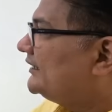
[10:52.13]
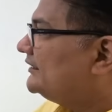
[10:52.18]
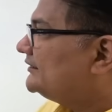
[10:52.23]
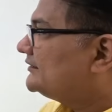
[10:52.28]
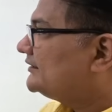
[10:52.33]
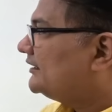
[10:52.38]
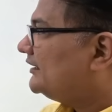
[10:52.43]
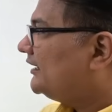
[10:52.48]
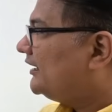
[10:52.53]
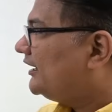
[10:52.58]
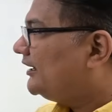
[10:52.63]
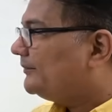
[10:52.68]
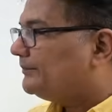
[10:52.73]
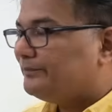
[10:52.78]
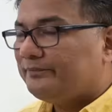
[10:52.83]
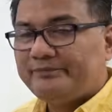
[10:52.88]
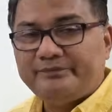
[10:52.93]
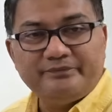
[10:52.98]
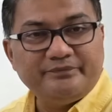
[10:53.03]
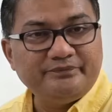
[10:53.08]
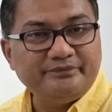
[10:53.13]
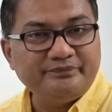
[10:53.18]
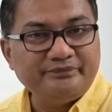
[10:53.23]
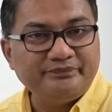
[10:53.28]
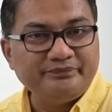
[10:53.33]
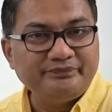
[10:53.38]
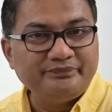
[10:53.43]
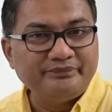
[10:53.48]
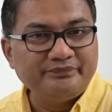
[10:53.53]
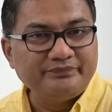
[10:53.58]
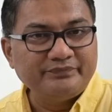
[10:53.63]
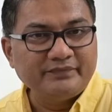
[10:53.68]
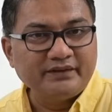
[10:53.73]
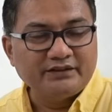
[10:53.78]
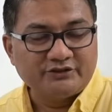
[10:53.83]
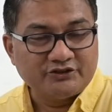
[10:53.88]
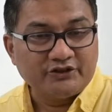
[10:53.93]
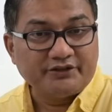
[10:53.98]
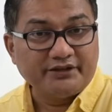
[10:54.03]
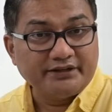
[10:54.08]
is up.
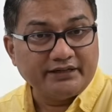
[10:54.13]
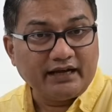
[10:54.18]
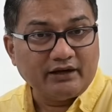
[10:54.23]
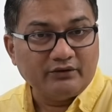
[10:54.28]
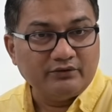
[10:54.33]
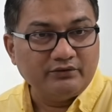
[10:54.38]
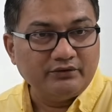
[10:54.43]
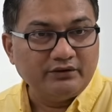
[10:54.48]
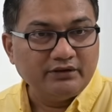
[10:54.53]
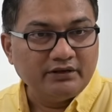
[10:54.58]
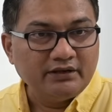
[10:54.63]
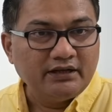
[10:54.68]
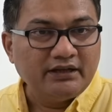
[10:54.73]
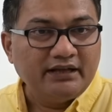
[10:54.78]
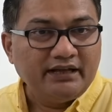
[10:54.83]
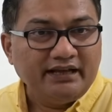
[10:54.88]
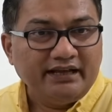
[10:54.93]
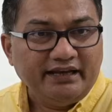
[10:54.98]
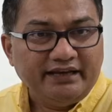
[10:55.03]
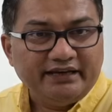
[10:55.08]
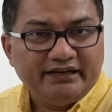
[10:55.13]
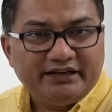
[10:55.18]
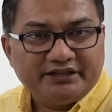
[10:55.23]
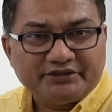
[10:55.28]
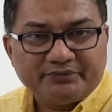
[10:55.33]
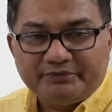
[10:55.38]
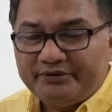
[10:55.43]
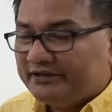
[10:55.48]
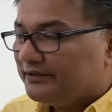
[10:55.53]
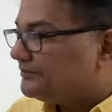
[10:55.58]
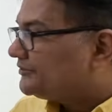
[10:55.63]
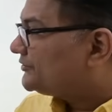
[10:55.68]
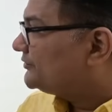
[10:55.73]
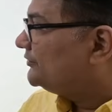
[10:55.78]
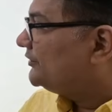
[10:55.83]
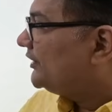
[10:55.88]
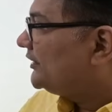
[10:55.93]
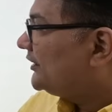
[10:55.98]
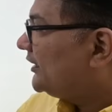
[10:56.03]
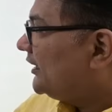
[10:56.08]
Sorry, down. English medium
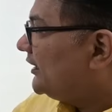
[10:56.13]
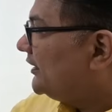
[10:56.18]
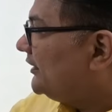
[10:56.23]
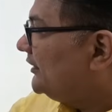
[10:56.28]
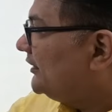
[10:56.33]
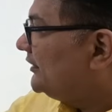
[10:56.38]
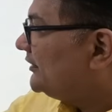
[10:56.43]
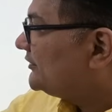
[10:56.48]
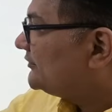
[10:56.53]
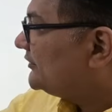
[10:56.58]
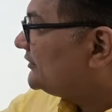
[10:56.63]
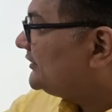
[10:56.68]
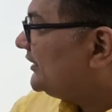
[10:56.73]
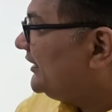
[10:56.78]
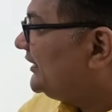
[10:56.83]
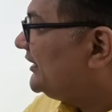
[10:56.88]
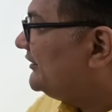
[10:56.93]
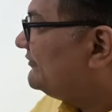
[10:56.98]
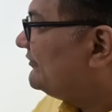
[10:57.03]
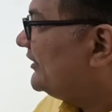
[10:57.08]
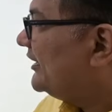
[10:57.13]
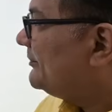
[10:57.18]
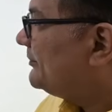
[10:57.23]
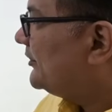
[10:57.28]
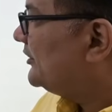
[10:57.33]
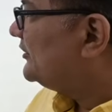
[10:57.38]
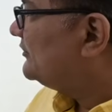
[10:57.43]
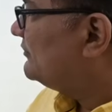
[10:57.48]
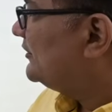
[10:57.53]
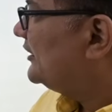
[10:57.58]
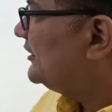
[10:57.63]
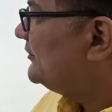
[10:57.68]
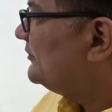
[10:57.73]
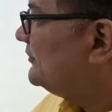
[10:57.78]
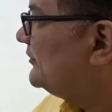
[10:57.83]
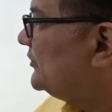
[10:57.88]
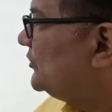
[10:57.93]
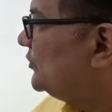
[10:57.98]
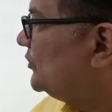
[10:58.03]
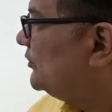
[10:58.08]
student, earlier it was
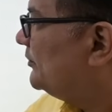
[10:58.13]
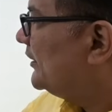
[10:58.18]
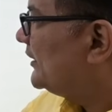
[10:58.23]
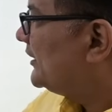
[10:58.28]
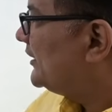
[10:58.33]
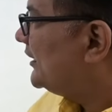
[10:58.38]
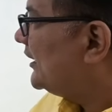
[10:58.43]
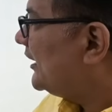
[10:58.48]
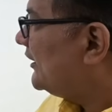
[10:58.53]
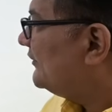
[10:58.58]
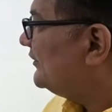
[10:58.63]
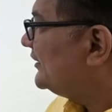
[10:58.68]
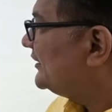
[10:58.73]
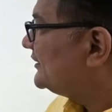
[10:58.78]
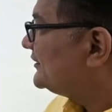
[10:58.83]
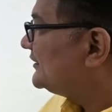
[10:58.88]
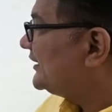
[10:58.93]
85.12, but now it is